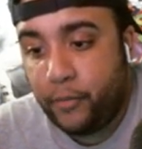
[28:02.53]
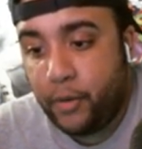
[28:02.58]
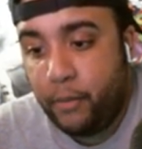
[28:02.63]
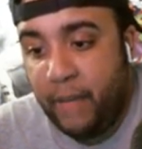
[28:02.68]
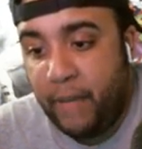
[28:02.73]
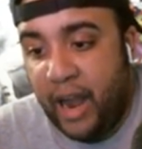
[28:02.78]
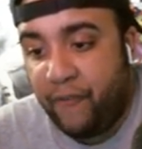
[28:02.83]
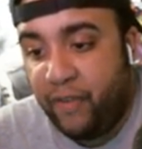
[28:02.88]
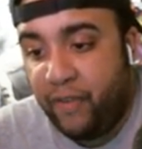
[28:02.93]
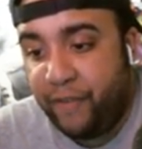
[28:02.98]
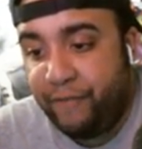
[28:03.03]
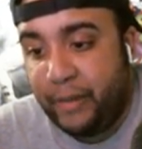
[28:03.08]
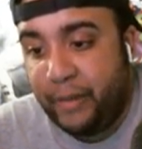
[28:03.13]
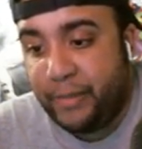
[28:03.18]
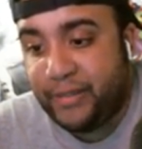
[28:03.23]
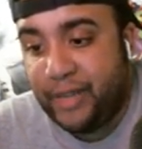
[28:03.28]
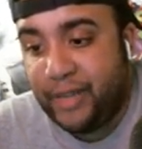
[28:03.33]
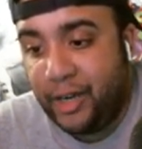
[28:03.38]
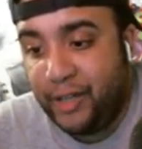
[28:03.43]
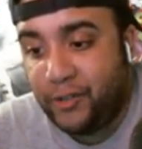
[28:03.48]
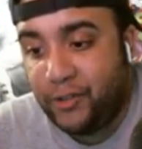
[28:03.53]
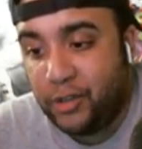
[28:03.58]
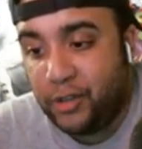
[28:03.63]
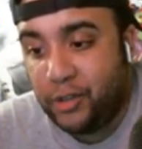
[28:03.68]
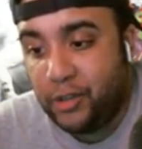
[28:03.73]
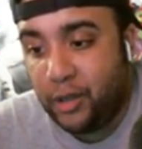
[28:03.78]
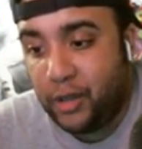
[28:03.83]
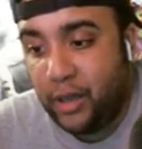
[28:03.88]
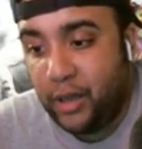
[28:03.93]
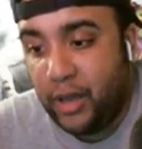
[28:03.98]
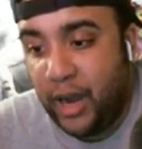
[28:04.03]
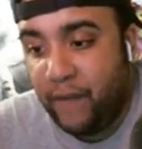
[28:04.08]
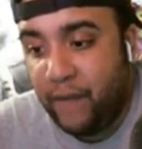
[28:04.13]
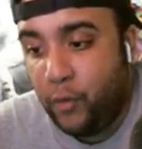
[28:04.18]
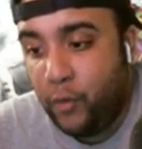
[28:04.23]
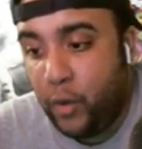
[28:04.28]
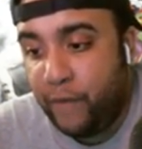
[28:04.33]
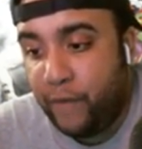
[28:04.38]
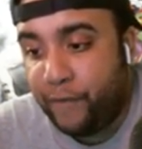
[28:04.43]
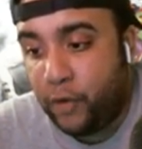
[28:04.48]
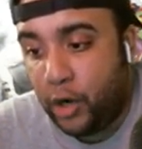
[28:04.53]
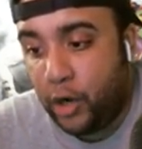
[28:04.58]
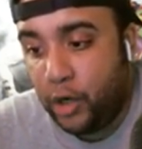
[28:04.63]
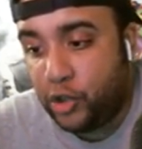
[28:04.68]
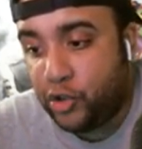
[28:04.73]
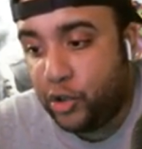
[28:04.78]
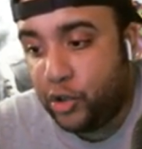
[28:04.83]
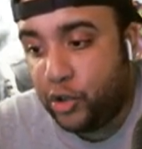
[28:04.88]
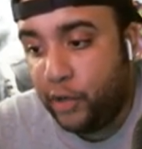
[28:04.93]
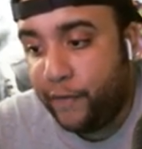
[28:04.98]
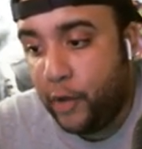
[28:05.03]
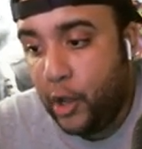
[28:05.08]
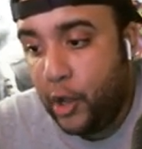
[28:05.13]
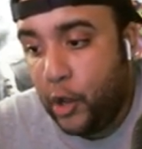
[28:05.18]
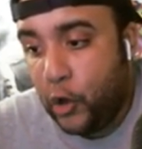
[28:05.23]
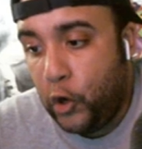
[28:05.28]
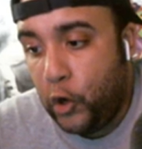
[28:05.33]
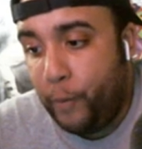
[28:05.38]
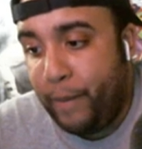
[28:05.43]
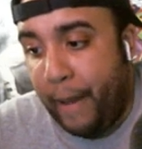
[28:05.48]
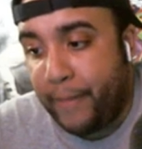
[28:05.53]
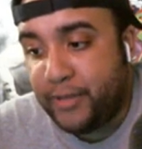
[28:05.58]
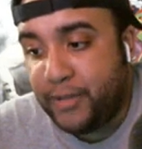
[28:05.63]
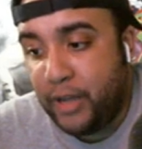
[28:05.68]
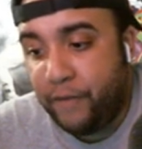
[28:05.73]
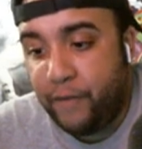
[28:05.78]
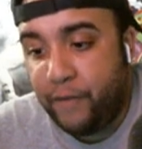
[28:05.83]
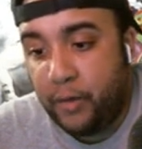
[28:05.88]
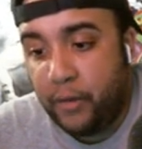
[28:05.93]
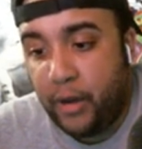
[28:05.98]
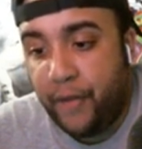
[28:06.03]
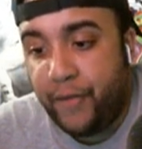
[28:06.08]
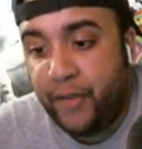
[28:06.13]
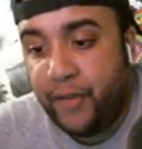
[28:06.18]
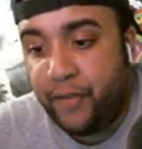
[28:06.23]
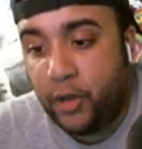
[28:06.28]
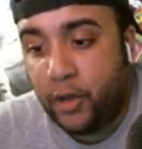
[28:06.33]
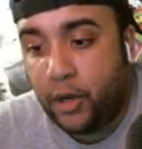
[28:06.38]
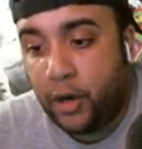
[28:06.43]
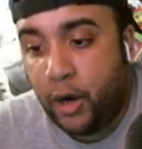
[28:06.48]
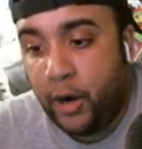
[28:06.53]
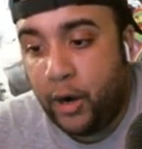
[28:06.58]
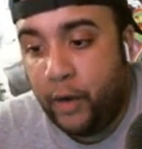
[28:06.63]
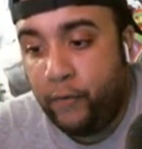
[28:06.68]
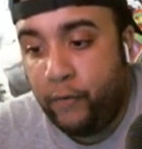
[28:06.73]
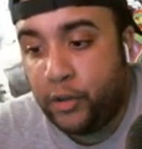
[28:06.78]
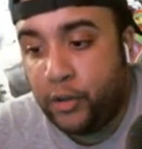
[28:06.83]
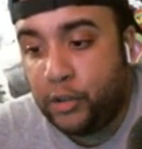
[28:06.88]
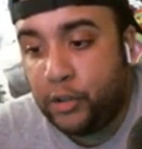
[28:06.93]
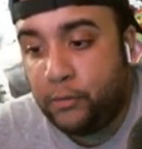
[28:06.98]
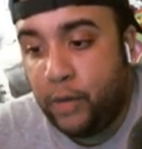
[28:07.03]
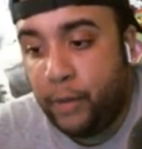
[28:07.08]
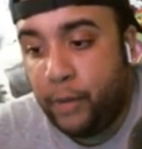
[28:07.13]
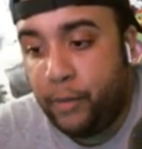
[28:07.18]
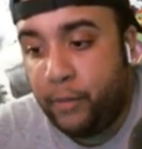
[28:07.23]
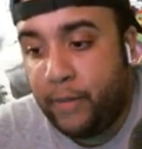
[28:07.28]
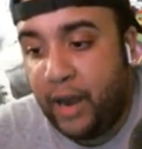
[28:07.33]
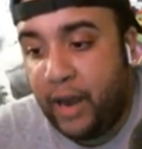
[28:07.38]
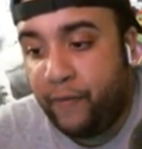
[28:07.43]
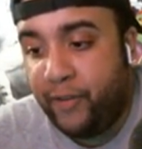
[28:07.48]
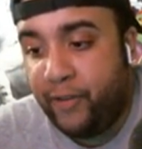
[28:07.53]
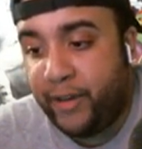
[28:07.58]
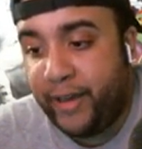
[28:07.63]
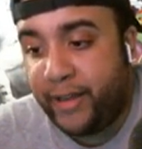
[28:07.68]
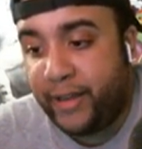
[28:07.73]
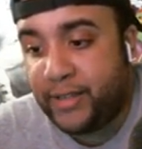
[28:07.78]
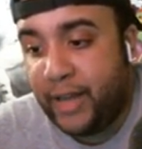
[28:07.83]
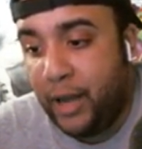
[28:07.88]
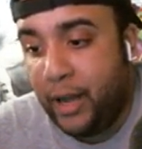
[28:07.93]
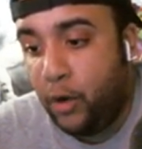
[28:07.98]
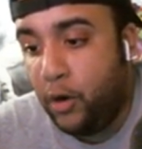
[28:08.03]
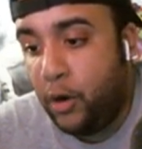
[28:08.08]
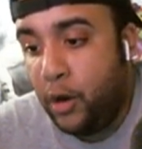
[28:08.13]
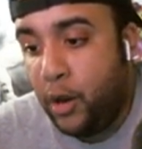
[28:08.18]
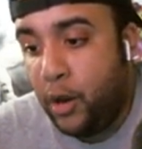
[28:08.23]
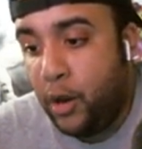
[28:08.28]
Maverick flips out and starts looking everywhere for R-Truth, who pops out from underneath the cart and rolls him up, but Maverick kicks out.